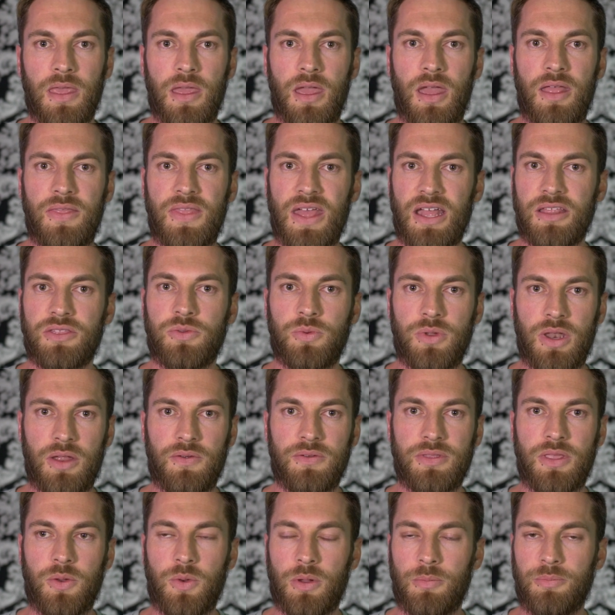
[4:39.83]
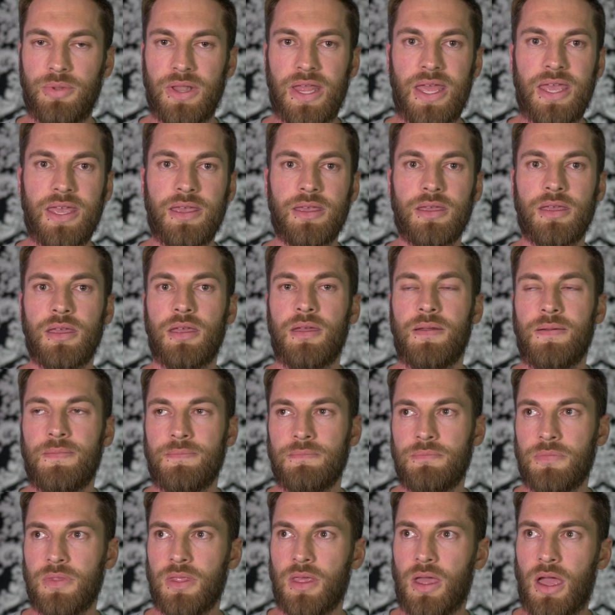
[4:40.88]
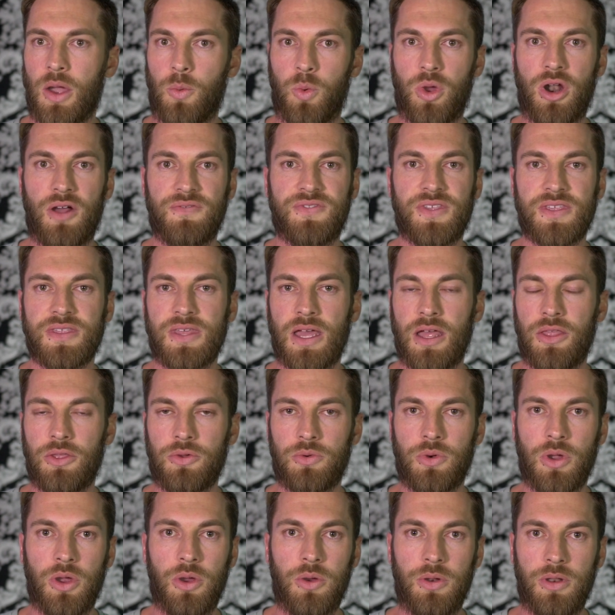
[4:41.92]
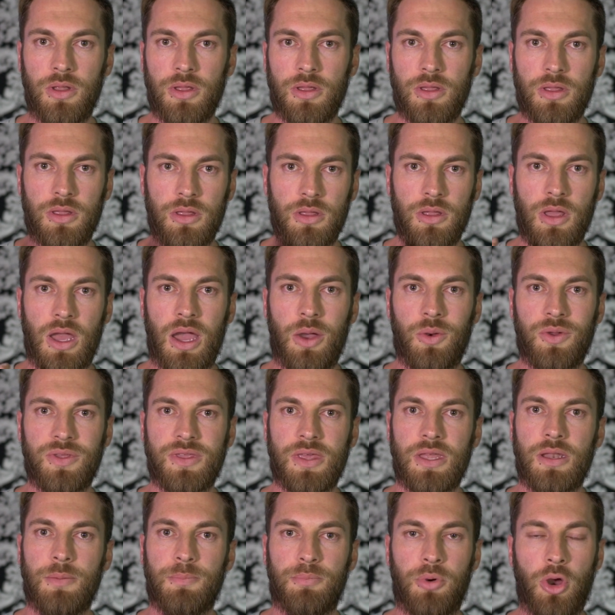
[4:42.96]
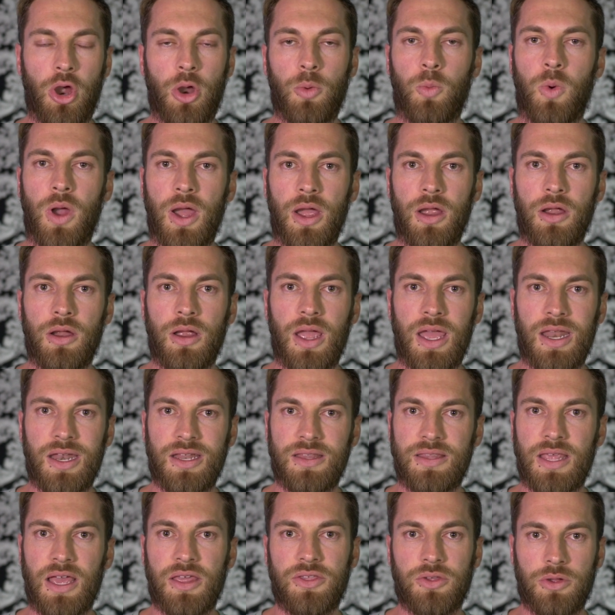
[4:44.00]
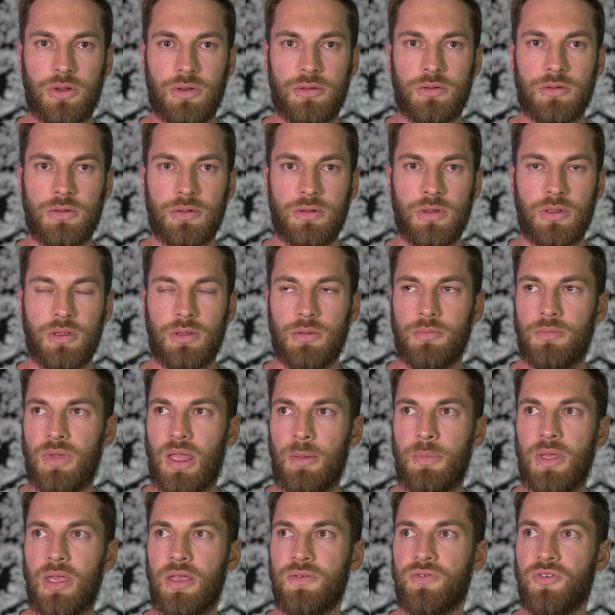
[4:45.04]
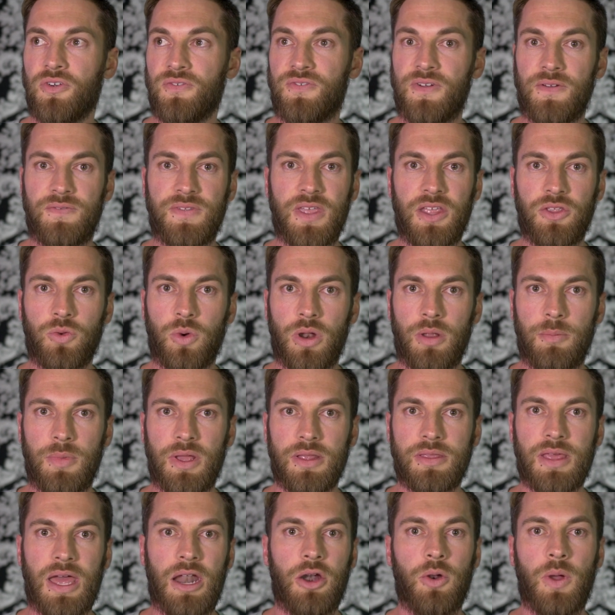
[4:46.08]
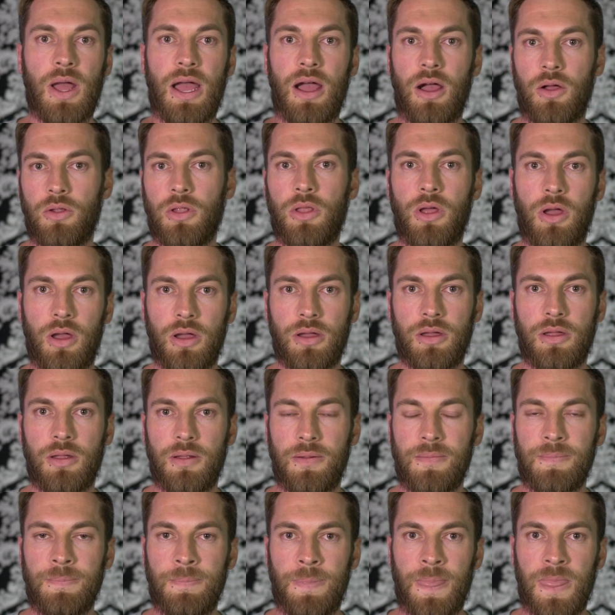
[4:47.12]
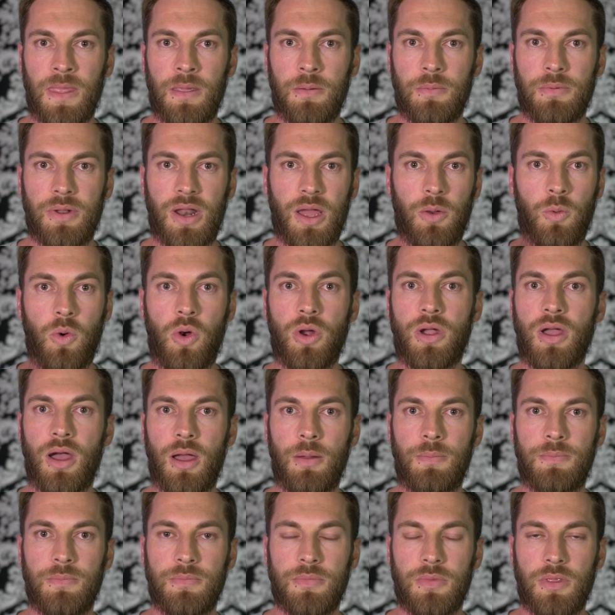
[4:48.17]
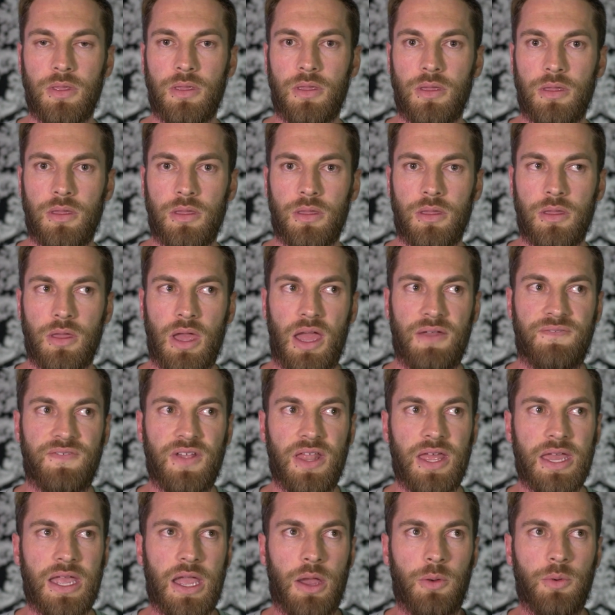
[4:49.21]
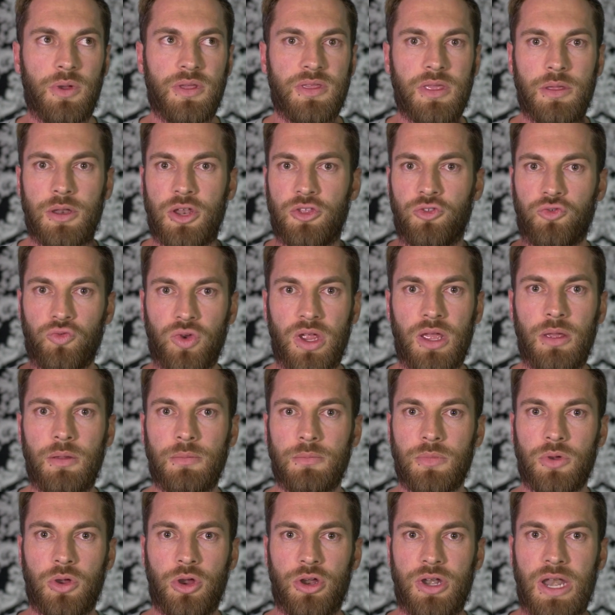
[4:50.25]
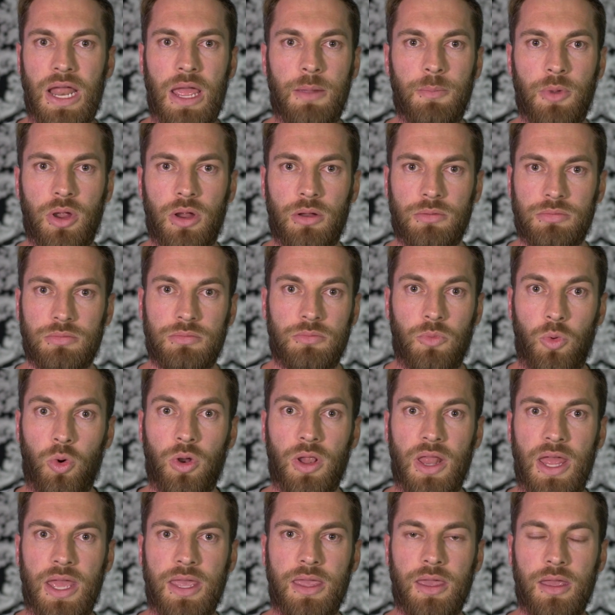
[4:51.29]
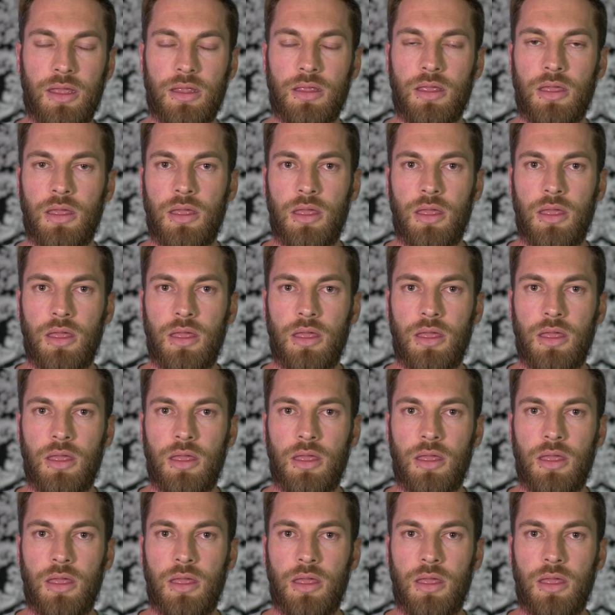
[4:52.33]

And that's when everything went blank. I went off the side of the road. I was in barbed wire and a desert, maybe for 15, 20 minutes. I don't know how long. But I woke up, I felt like I was in a dream or a nightmare, more like it.